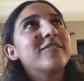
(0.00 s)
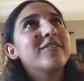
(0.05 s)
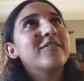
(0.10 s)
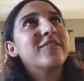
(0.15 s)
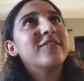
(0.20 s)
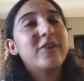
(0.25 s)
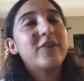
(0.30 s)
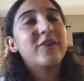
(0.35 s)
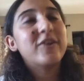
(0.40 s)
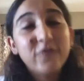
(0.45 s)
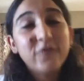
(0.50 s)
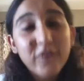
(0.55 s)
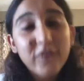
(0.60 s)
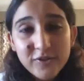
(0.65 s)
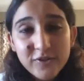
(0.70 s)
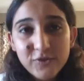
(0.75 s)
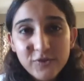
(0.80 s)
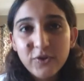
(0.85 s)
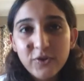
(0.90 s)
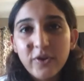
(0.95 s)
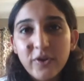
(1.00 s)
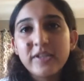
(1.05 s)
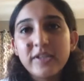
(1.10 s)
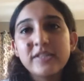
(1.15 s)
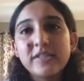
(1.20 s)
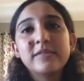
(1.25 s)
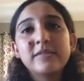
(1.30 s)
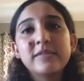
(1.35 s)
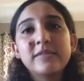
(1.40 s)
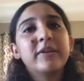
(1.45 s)
God's first
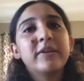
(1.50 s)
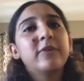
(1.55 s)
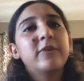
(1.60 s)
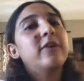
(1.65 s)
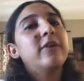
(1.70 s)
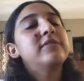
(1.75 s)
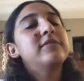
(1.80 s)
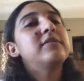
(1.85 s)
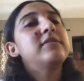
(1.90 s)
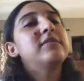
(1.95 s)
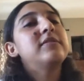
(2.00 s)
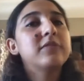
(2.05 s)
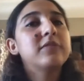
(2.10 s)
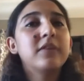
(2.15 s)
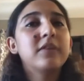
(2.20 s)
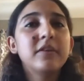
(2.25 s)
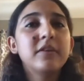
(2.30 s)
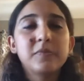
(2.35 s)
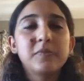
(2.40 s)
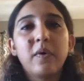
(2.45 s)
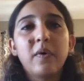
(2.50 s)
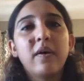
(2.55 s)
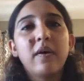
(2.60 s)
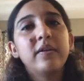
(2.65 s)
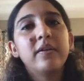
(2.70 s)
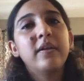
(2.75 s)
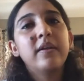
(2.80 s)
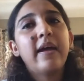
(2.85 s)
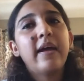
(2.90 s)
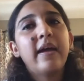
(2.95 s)
choice, but God stuck to his
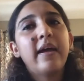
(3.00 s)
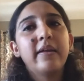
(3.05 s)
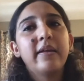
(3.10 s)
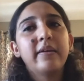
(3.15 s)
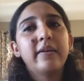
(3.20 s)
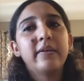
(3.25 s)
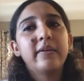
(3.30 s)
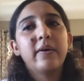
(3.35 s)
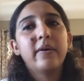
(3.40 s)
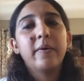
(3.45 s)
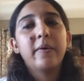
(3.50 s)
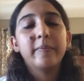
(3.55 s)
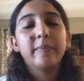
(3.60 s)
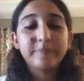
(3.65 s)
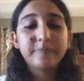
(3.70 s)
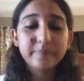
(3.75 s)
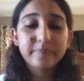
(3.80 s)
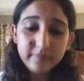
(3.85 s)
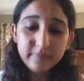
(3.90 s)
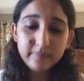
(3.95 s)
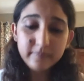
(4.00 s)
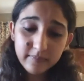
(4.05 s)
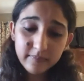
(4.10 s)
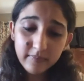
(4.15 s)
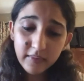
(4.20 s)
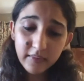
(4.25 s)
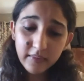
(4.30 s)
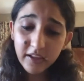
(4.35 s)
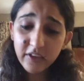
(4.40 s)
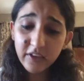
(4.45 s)
word and
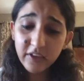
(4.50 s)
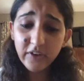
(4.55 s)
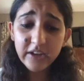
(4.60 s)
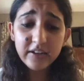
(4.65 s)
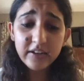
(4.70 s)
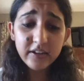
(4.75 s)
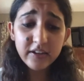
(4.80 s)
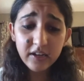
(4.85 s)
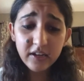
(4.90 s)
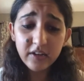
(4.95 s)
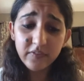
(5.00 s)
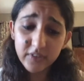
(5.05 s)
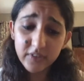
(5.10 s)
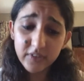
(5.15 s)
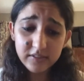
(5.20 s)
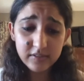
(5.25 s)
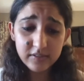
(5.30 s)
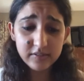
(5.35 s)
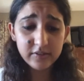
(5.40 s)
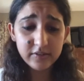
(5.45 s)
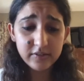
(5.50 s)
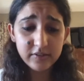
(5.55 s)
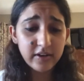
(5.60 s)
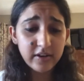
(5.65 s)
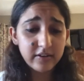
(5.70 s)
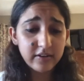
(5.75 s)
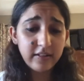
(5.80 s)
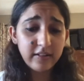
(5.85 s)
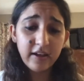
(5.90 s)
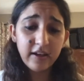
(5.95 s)
he finally delivered Sisera
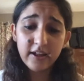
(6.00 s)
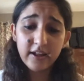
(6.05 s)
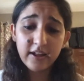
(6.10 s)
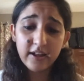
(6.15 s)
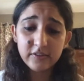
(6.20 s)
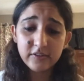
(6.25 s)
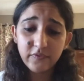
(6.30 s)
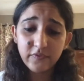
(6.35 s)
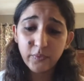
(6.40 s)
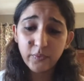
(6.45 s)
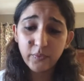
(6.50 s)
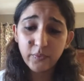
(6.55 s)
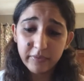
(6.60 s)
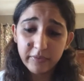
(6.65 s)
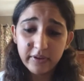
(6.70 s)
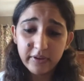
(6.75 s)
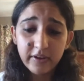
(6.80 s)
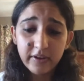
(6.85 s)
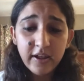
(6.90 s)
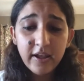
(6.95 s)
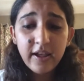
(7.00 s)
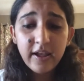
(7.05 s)
into the hands of a woman.